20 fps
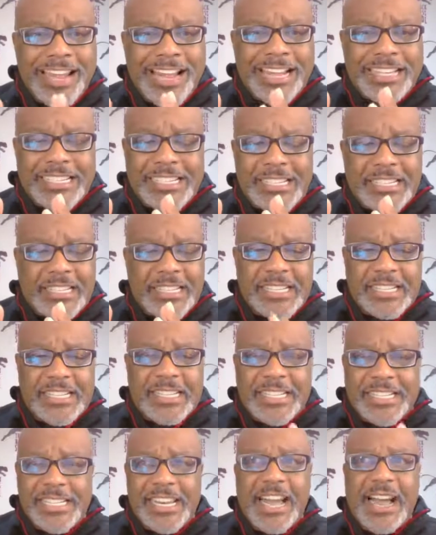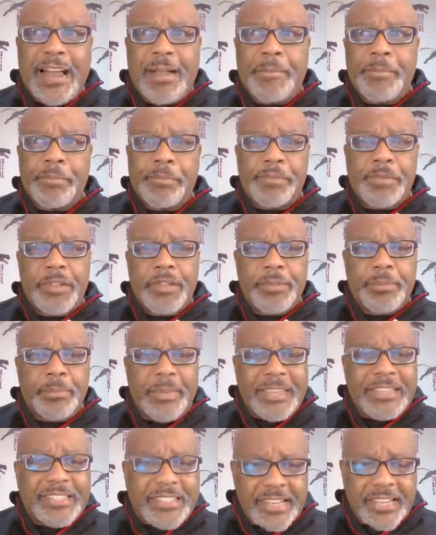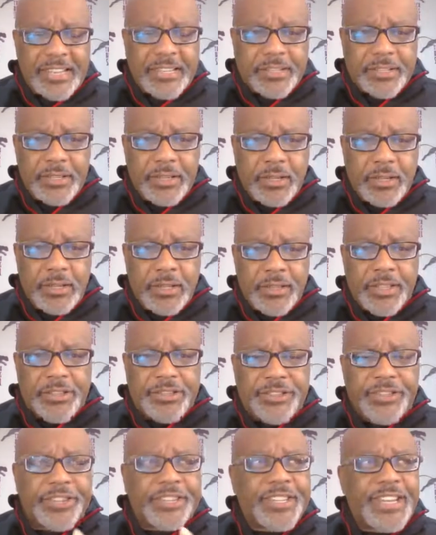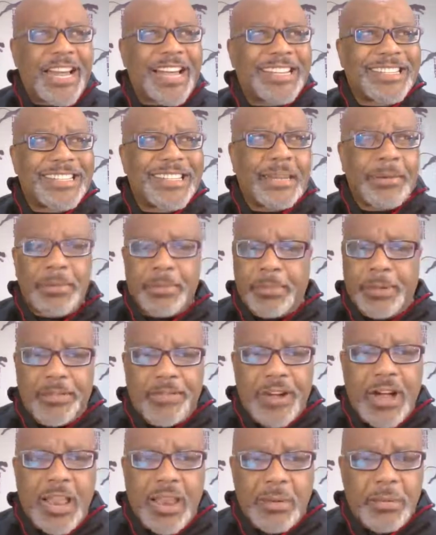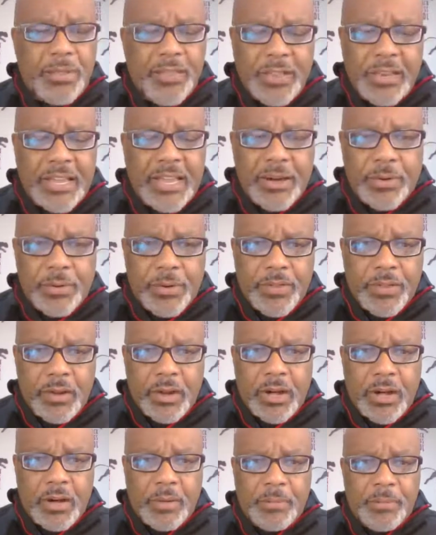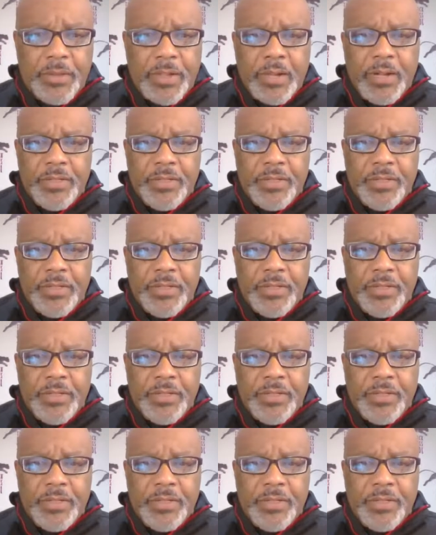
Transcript: I said, this does not make sense. This does not seem to be following the letter of the law.